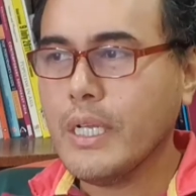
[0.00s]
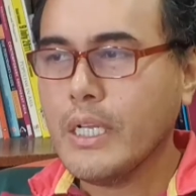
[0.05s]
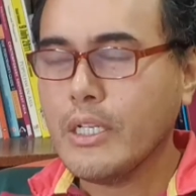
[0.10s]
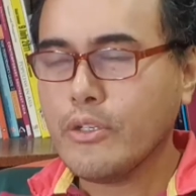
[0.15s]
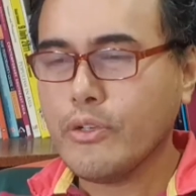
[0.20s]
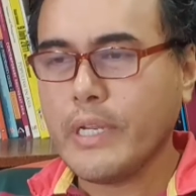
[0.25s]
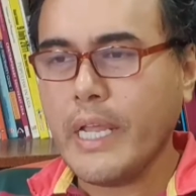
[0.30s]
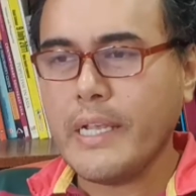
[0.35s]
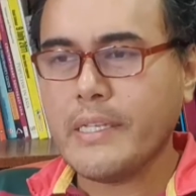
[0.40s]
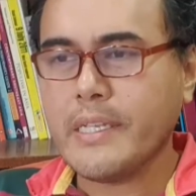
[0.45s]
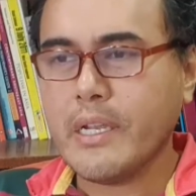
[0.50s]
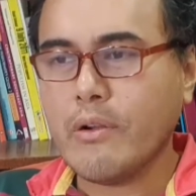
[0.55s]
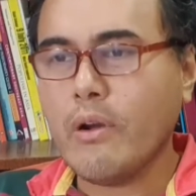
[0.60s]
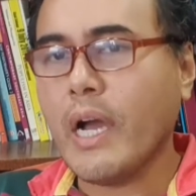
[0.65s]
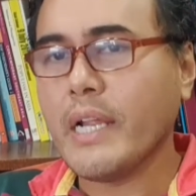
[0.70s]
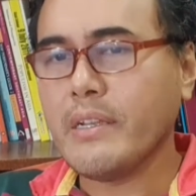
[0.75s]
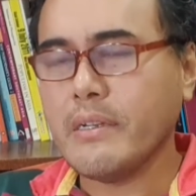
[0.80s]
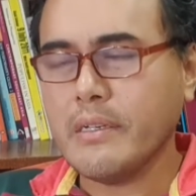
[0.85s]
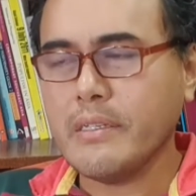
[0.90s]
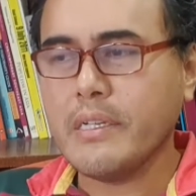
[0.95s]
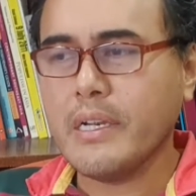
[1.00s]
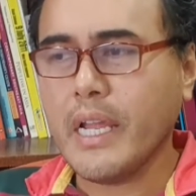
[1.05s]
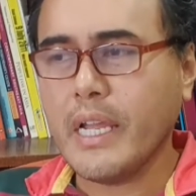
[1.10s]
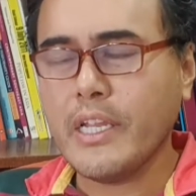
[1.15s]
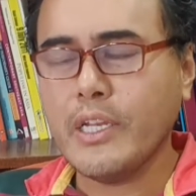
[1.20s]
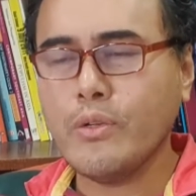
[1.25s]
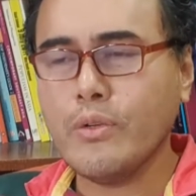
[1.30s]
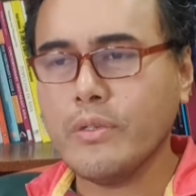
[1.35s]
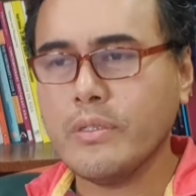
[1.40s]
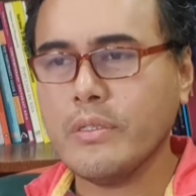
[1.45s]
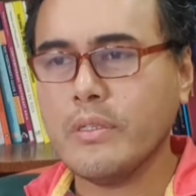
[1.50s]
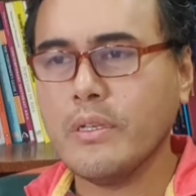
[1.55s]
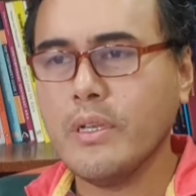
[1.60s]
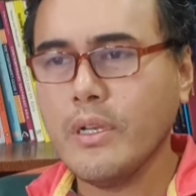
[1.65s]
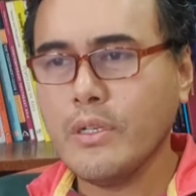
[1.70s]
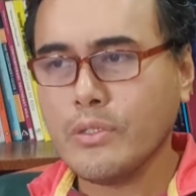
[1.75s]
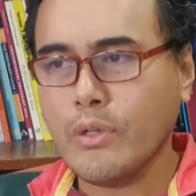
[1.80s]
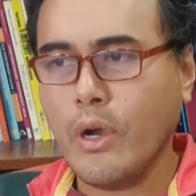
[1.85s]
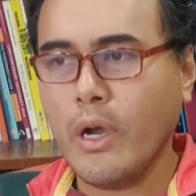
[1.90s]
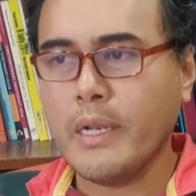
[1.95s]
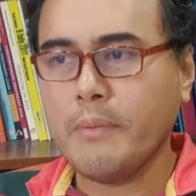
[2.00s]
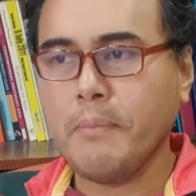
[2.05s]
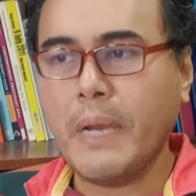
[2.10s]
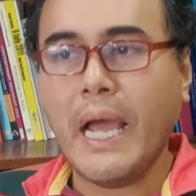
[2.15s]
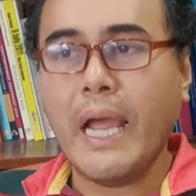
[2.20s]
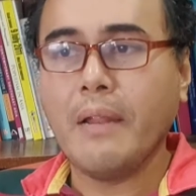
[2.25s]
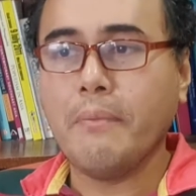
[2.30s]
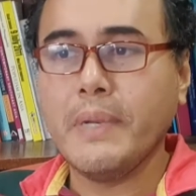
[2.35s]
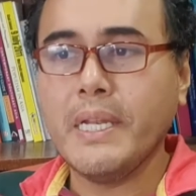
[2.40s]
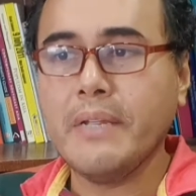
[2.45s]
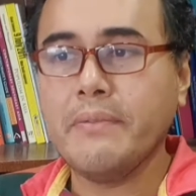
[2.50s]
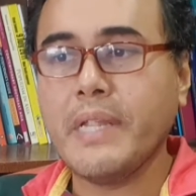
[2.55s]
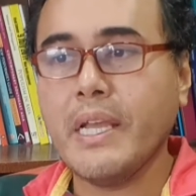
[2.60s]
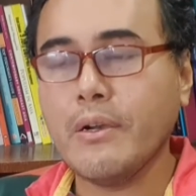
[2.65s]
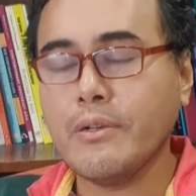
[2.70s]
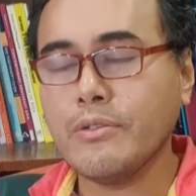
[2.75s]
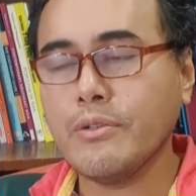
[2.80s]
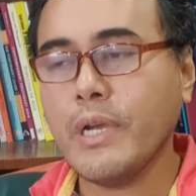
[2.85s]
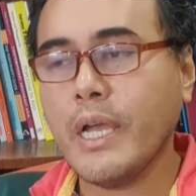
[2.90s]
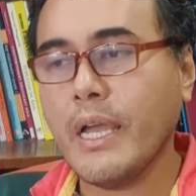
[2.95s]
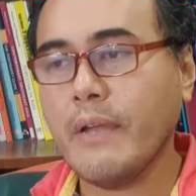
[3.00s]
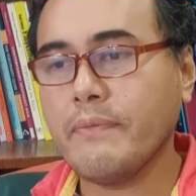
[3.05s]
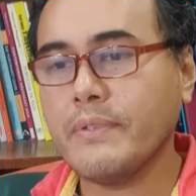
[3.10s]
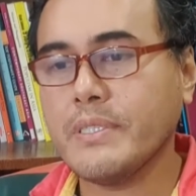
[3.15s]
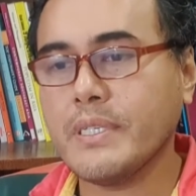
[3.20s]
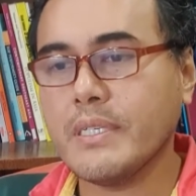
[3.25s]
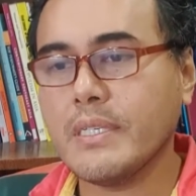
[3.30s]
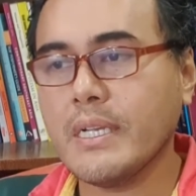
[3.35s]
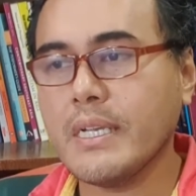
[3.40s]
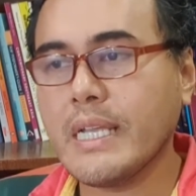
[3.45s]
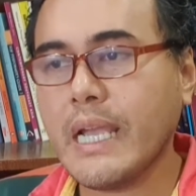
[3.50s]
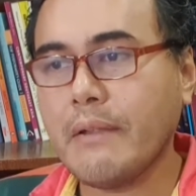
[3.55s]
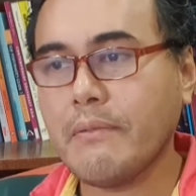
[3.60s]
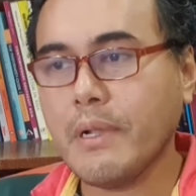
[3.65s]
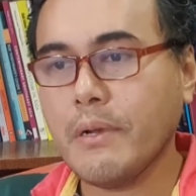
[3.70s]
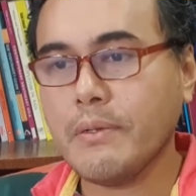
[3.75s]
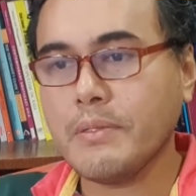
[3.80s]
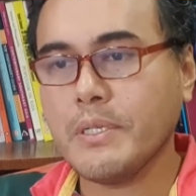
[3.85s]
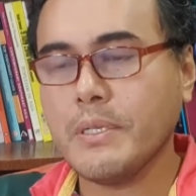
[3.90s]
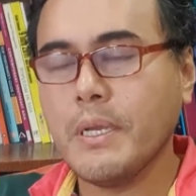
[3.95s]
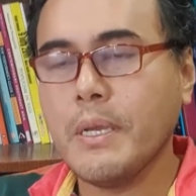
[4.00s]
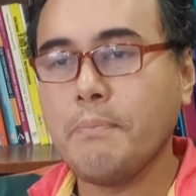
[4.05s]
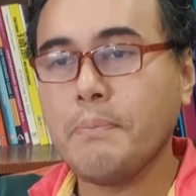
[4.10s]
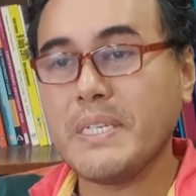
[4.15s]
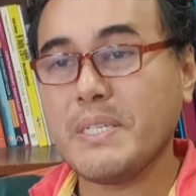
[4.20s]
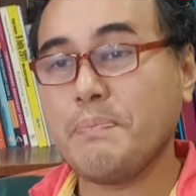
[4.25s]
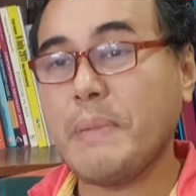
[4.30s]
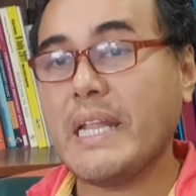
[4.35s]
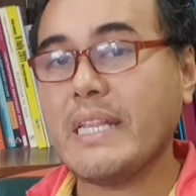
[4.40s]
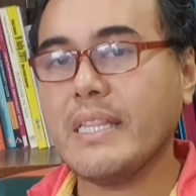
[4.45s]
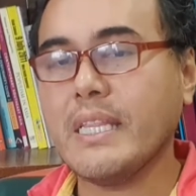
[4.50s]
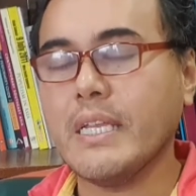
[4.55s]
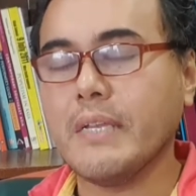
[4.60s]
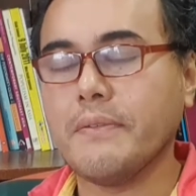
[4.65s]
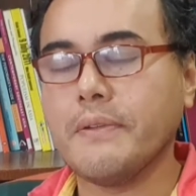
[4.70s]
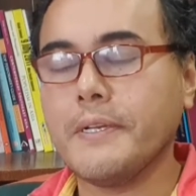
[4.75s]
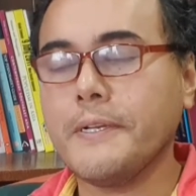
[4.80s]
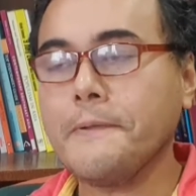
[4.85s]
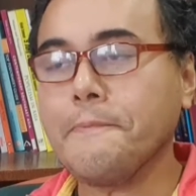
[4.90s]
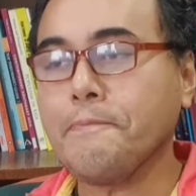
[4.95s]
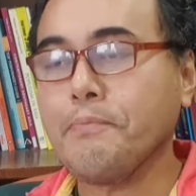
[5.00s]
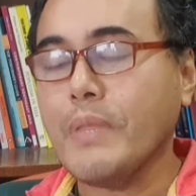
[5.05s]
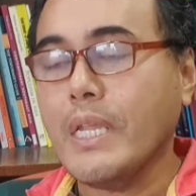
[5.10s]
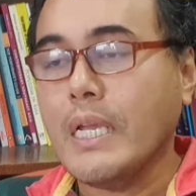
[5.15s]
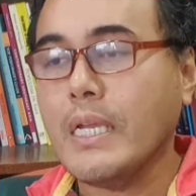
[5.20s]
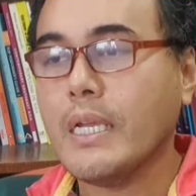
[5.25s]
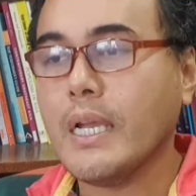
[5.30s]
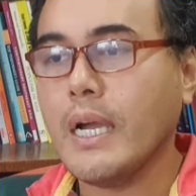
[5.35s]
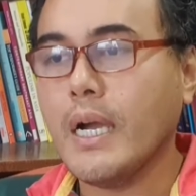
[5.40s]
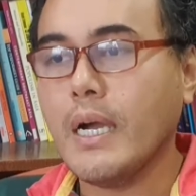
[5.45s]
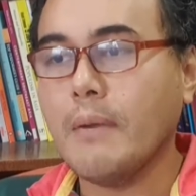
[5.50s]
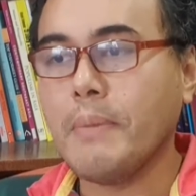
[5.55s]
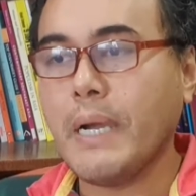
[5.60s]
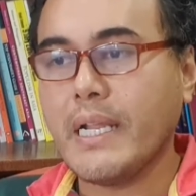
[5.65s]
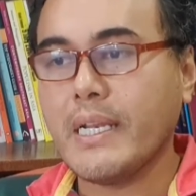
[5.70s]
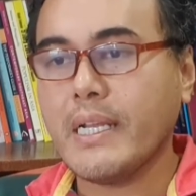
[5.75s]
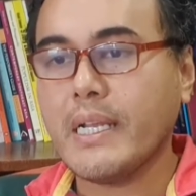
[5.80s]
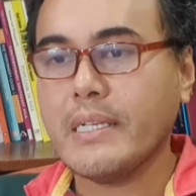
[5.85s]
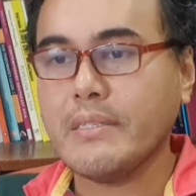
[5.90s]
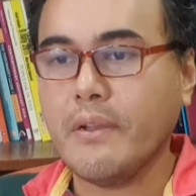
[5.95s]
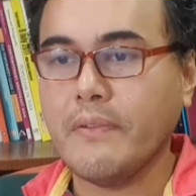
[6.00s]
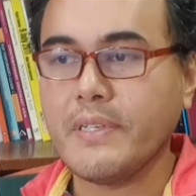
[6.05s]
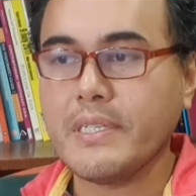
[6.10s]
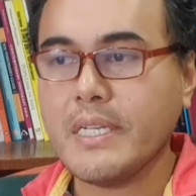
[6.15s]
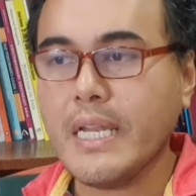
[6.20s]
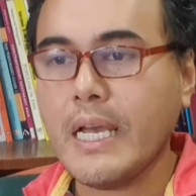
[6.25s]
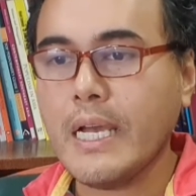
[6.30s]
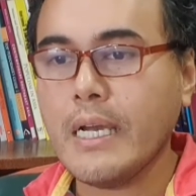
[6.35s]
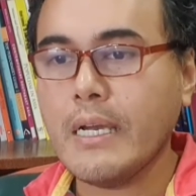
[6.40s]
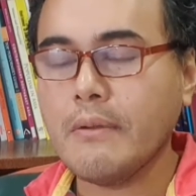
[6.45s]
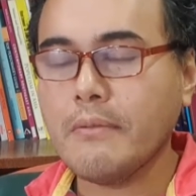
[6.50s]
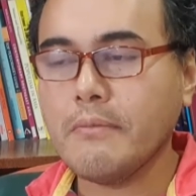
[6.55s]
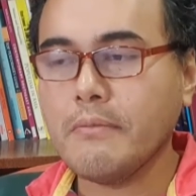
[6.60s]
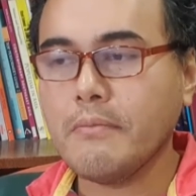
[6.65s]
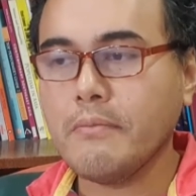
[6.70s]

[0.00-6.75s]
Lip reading: Judaism or other religion like Hindus, so on. But I believe they also have certain kind of perspective. But in the case of Islam